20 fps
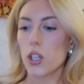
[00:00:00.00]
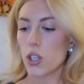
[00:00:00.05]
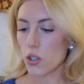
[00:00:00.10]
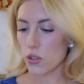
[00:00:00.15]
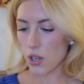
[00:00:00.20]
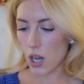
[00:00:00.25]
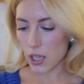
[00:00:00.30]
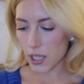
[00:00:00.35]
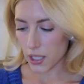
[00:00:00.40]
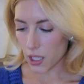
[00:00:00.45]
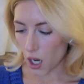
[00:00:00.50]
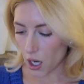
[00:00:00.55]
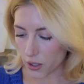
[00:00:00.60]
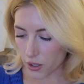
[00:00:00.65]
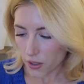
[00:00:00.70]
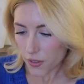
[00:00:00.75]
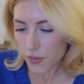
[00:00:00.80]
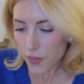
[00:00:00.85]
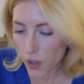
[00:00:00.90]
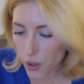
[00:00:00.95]
You're not like on
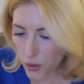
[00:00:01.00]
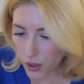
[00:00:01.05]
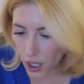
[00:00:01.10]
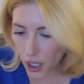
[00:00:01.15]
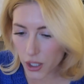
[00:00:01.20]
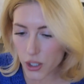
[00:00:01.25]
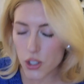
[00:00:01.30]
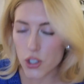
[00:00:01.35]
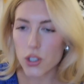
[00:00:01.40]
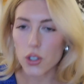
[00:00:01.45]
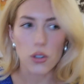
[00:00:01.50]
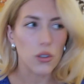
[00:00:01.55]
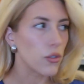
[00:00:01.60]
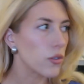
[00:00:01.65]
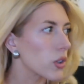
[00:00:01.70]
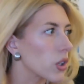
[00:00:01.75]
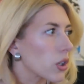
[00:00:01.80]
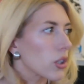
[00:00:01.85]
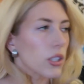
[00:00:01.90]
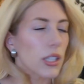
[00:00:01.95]
your phone hunched
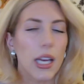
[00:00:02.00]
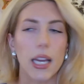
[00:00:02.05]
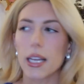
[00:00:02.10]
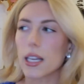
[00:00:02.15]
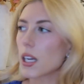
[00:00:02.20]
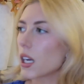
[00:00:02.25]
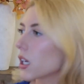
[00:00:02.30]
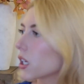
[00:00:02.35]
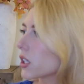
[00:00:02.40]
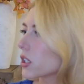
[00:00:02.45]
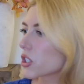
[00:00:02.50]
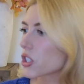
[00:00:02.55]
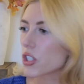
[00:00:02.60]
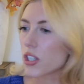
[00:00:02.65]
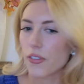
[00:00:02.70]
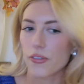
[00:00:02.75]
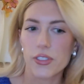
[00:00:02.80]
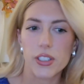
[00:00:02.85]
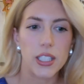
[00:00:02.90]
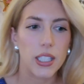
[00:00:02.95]
over or like
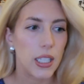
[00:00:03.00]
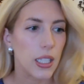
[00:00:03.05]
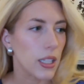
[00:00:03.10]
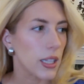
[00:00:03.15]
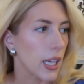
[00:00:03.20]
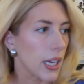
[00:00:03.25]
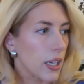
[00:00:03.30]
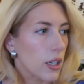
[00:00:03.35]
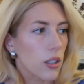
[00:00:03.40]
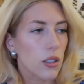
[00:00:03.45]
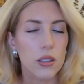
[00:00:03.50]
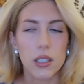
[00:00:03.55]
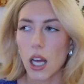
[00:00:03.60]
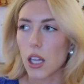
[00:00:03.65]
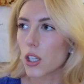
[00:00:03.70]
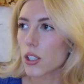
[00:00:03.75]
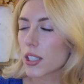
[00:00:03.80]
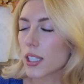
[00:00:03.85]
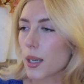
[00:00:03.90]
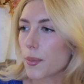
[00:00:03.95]
shifty, like
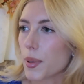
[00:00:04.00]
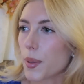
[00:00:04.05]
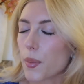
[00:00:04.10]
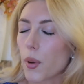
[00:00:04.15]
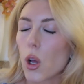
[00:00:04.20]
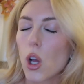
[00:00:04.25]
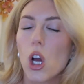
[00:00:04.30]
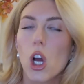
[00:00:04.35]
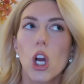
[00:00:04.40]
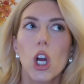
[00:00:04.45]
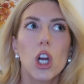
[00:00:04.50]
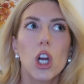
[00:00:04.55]
not looking at people.